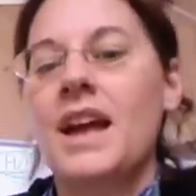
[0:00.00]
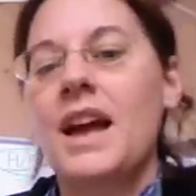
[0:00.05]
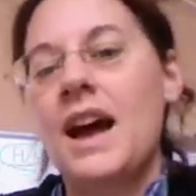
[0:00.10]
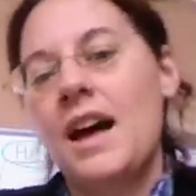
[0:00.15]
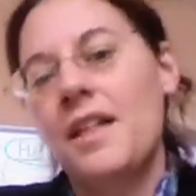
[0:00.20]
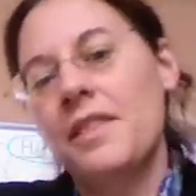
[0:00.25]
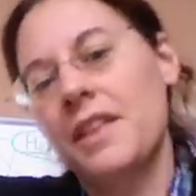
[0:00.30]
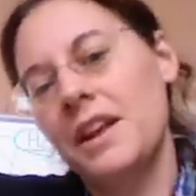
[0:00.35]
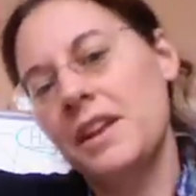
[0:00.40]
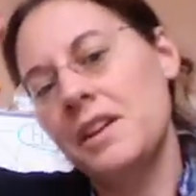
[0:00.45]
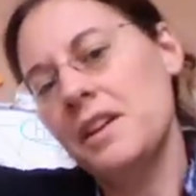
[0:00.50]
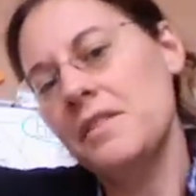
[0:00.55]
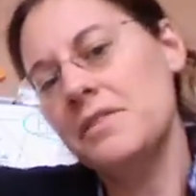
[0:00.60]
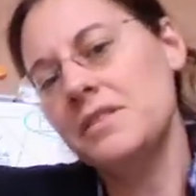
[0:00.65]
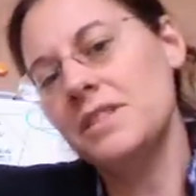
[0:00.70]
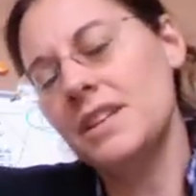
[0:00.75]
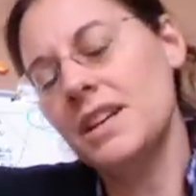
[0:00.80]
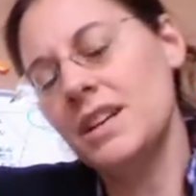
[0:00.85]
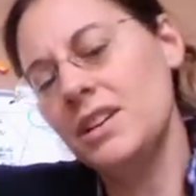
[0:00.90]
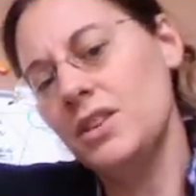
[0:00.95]
and then
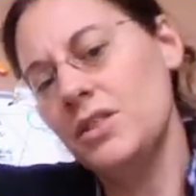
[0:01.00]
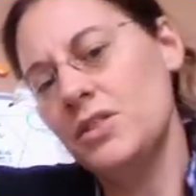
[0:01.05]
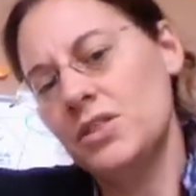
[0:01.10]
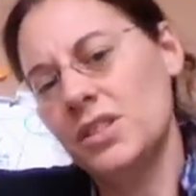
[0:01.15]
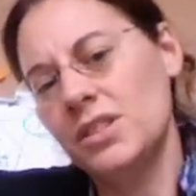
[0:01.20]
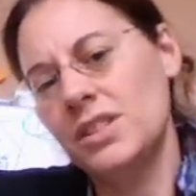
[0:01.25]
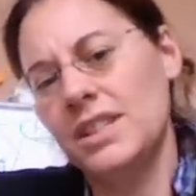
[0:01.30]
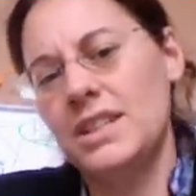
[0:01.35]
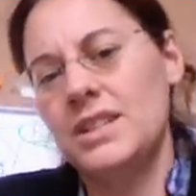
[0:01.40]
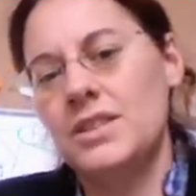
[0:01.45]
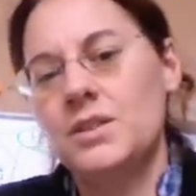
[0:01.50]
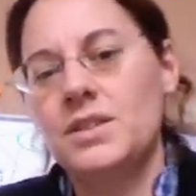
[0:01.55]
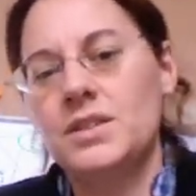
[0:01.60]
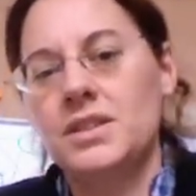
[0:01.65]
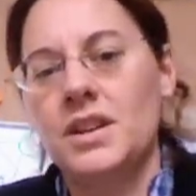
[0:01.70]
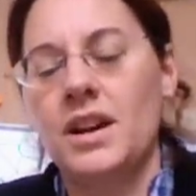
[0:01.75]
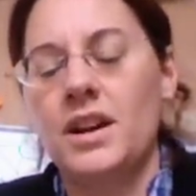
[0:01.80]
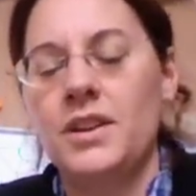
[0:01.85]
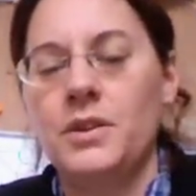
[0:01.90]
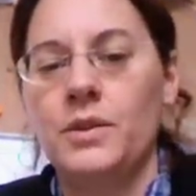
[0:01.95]
after that you just need to
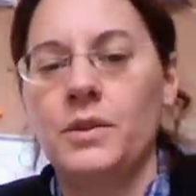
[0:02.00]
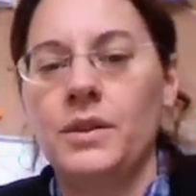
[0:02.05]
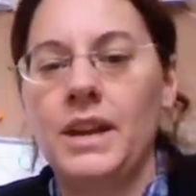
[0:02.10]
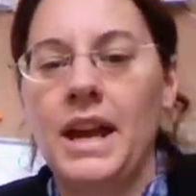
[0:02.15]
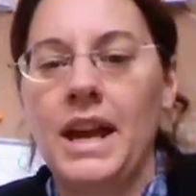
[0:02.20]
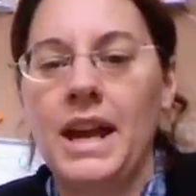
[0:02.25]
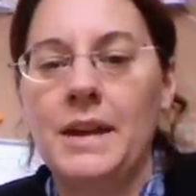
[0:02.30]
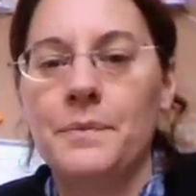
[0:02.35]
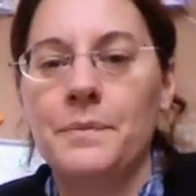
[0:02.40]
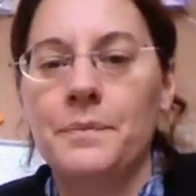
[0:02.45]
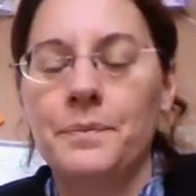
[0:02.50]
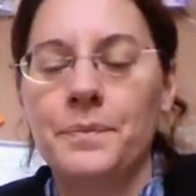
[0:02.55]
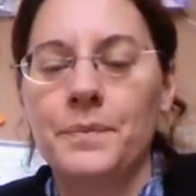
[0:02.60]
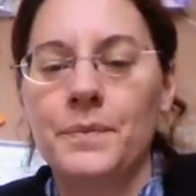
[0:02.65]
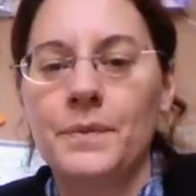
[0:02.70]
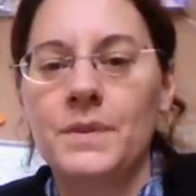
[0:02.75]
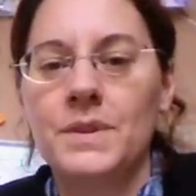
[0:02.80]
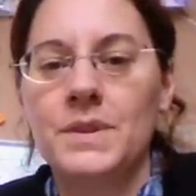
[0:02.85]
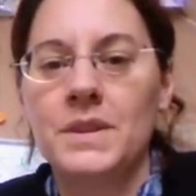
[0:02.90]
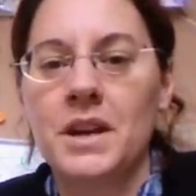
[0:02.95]
sign your name.
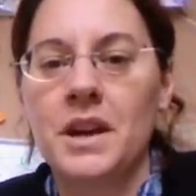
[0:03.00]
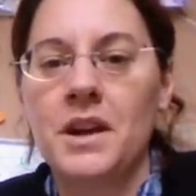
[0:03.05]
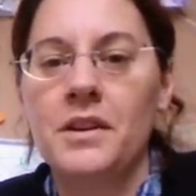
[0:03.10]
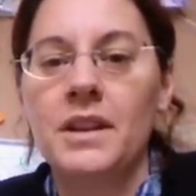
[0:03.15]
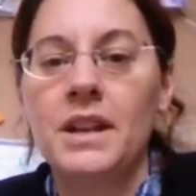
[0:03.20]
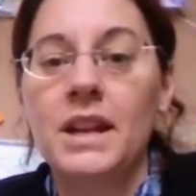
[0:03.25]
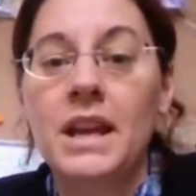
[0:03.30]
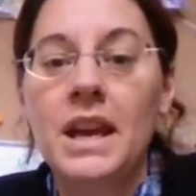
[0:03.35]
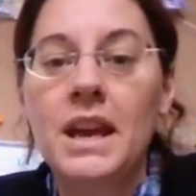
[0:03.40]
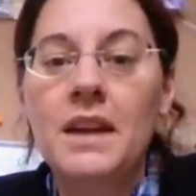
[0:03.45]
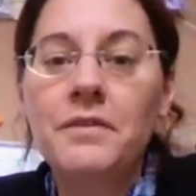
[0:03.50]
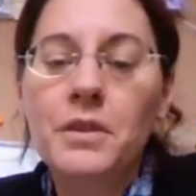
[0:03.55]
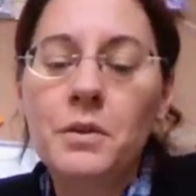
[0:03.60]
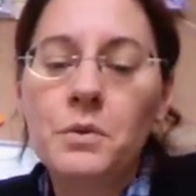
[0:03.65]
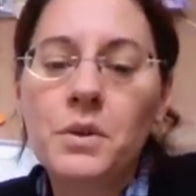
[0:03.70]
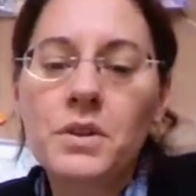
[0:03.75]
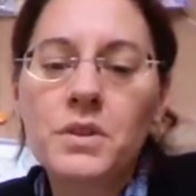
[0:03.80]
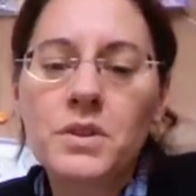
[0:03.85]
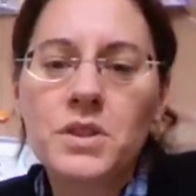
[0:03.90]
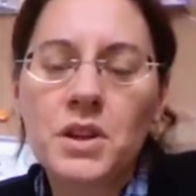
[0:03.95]
So if you
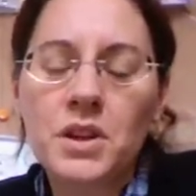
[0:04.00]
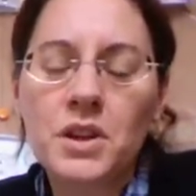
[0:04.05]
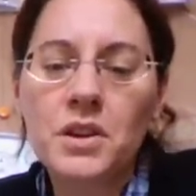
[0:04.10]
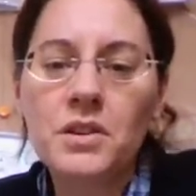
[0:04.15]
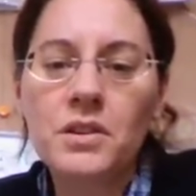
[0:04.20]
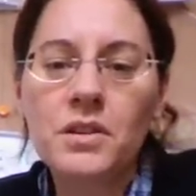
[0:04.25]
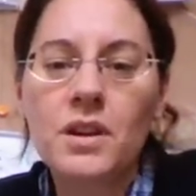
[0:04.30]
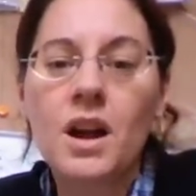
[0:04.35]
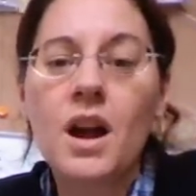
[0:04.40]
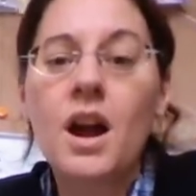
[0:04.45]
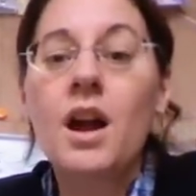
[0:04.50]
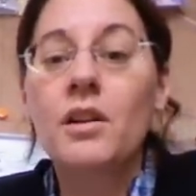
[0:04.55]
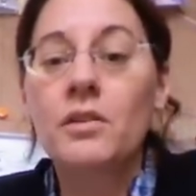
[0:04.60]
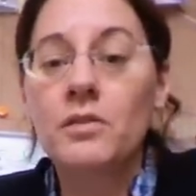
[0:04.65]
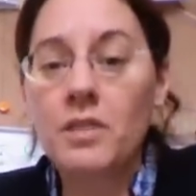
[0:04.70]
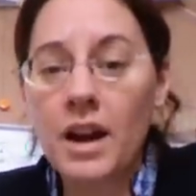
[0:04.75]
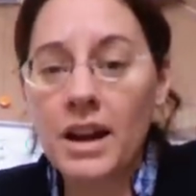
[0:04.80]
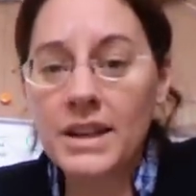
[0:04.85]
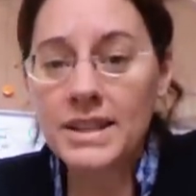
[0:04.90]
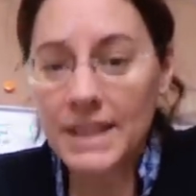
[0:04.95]
want to,
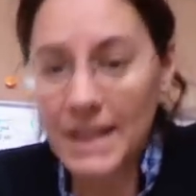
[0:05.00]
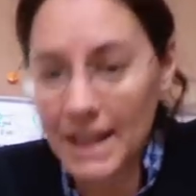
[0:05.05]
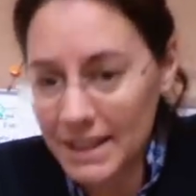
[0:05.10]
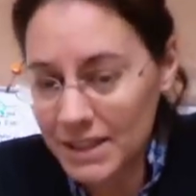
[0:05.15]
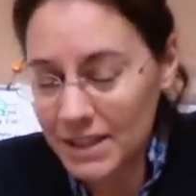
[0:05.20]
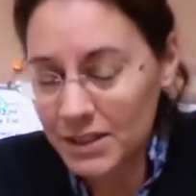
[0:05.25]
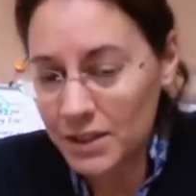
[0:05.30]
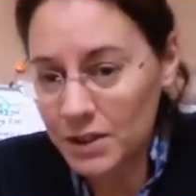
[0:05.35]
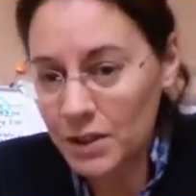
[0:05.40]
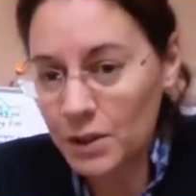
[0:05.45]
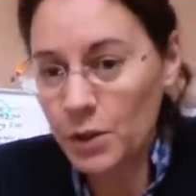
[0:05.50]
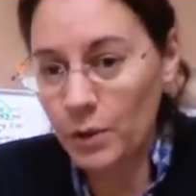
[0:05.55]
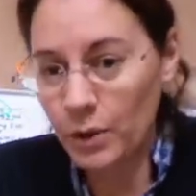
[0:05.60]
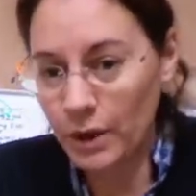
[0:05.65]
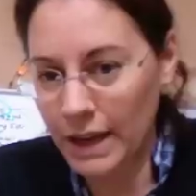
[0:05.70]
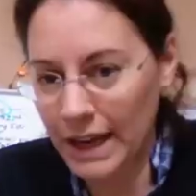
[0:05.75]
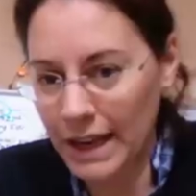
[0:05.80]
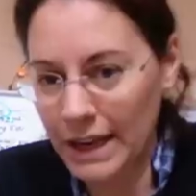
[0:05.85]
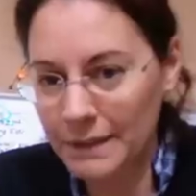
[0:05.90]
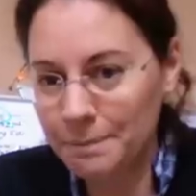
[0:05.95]
write a letter to the
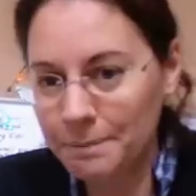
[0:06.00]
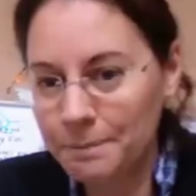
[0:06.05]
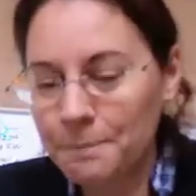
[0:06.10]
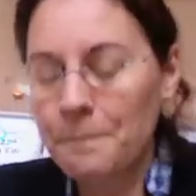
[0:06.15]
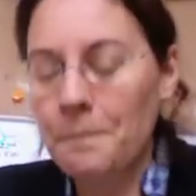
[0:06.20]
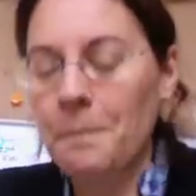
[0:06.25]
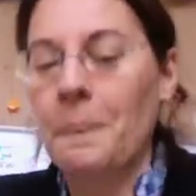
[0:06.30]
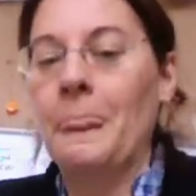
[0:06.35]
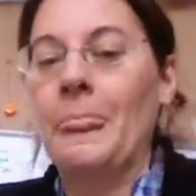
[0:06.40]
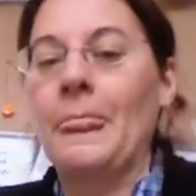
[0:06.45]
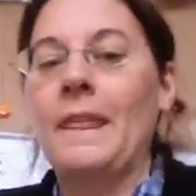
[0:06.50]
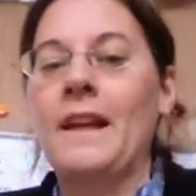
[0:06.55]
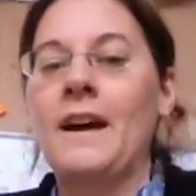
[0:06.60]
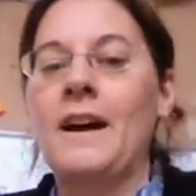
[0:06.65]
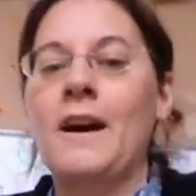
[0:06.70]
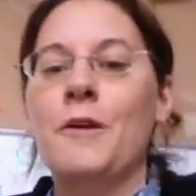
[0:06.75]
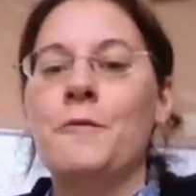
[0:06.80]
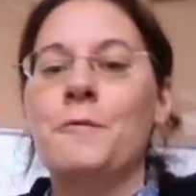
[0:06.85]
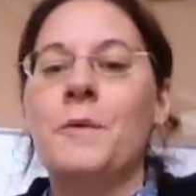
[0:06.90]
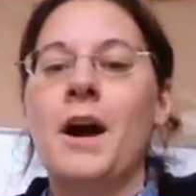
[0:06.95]
Queen.
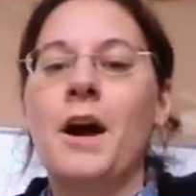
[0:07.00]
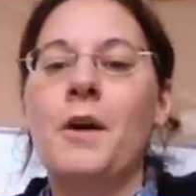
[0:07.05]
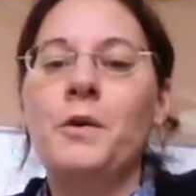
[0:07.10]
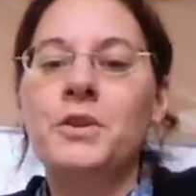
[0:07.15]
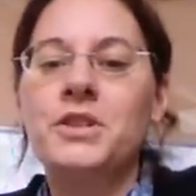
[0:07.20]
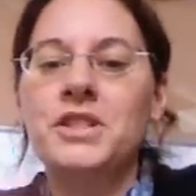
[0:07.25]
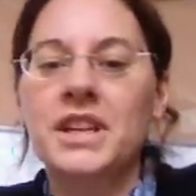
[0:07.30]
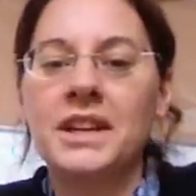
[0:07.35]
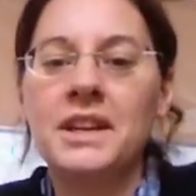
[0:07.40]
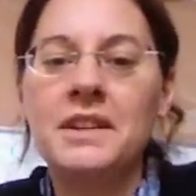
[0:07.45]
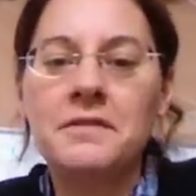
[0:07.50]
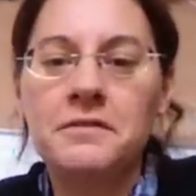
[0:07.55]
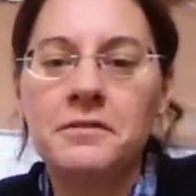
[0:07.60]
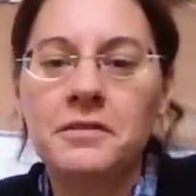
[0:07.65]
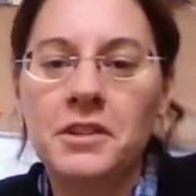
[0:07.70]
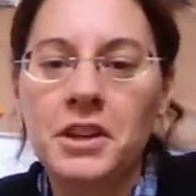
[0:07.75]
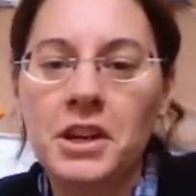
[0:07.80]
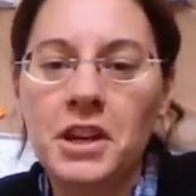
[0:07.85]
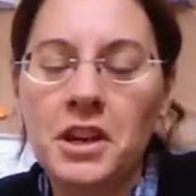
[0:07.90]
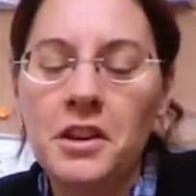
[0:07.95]
I will check it
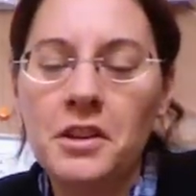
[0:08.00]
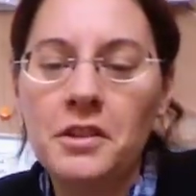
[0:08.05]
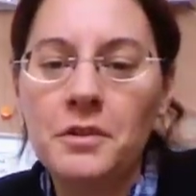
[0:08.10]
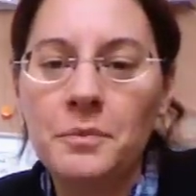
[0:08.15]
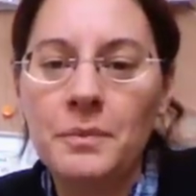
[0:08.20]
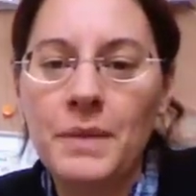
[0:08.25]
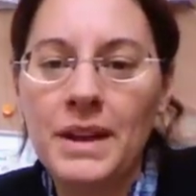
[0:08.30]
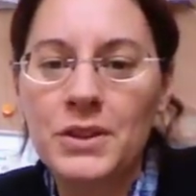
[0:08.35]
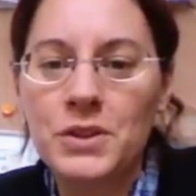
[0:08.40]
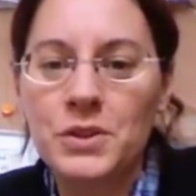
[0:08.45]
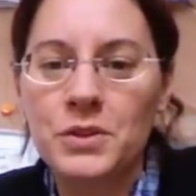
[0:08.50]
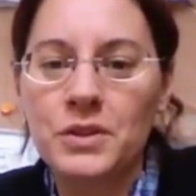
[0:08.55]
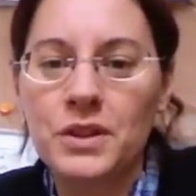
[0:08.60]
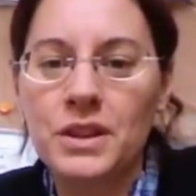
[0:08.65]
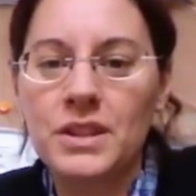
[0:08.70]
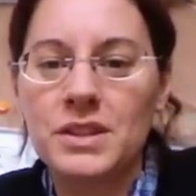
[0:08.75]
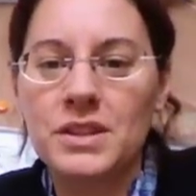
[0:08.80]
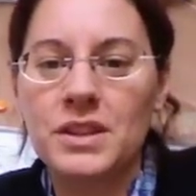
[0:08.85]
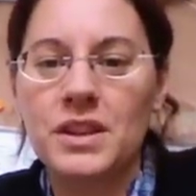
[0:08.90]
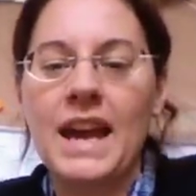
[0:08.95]
for you, make sure
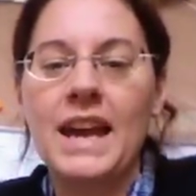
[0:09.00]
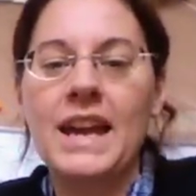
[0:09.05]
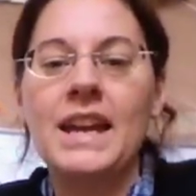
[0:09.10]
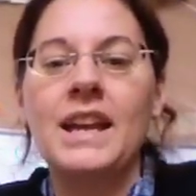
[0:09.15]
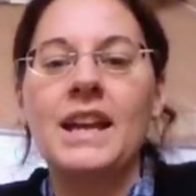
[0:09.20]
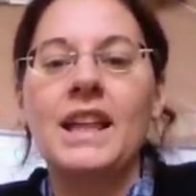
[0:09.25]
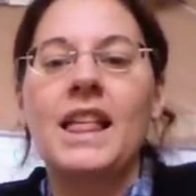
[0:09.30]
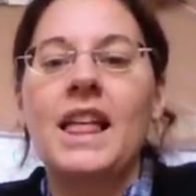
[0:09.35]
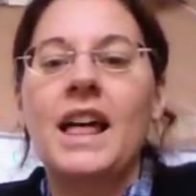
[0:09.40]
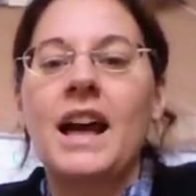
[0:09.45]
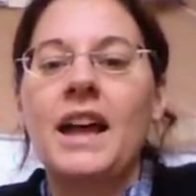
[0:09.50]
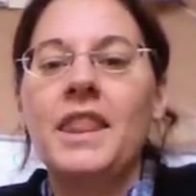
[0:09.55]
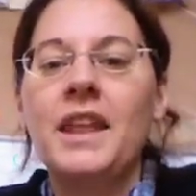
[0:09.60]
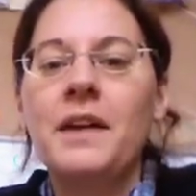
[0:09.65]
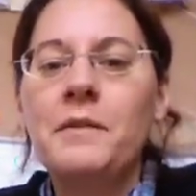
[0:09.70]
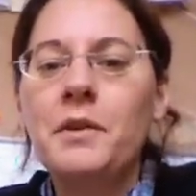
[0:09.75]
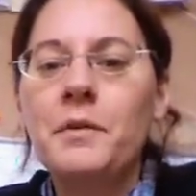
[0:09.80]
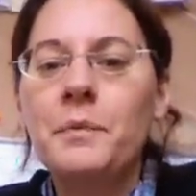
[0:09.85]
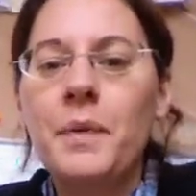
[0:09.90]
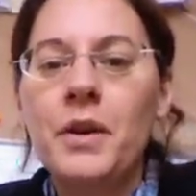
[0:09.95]
it's okay, and
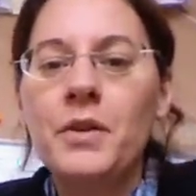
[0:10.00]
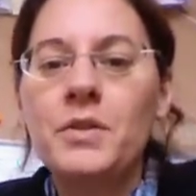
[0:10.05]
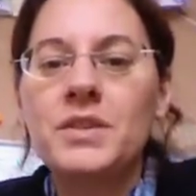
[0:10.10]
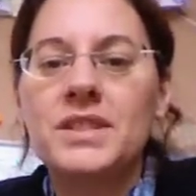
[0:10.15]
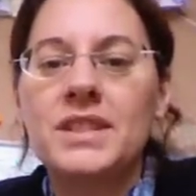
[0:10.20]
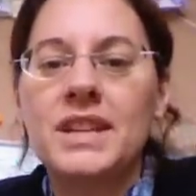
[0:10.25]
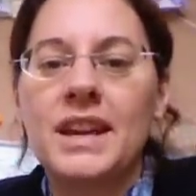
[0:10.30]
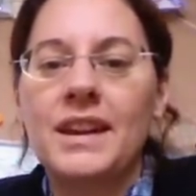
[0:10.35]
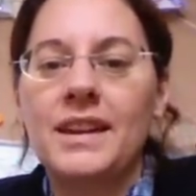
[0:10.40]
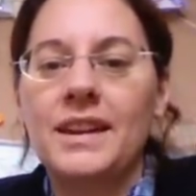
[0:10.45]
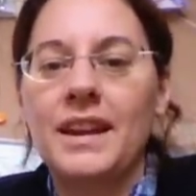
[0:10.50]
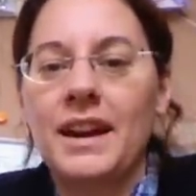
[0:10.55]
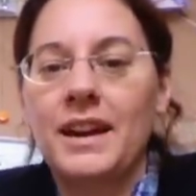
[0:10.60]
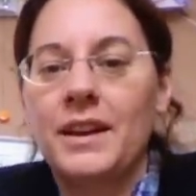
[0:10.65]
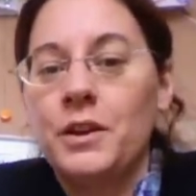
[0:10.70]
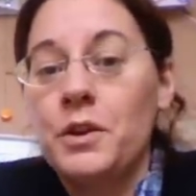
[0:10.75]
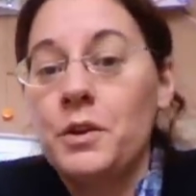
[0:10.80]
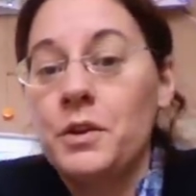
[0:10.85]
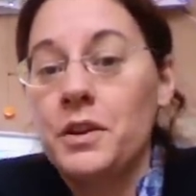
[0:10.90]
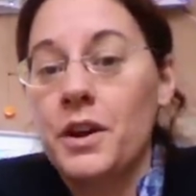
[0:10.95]
then we'll post it,
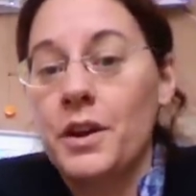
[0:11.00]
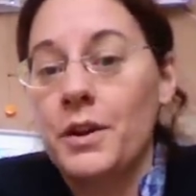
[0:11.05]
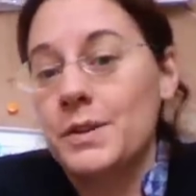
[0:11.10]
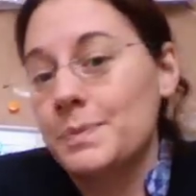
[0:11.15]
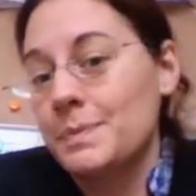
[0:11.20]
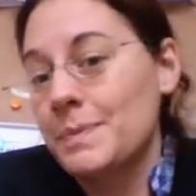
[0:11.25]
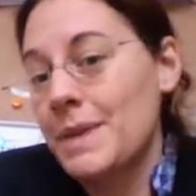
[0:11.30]
and who knows,